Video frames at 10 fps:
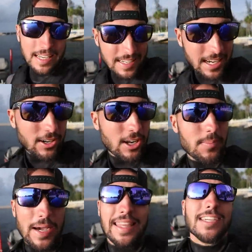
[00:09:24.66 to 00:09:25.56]
getting geared
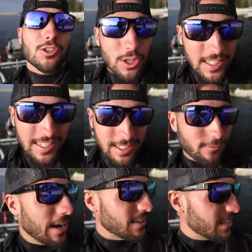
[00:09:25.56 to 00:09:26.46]
up. I think Tristan's
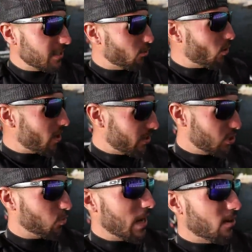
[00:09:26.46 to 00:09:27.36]
finally getting the water
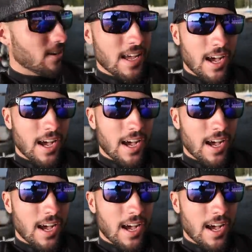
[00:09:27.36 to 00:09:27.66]
as well,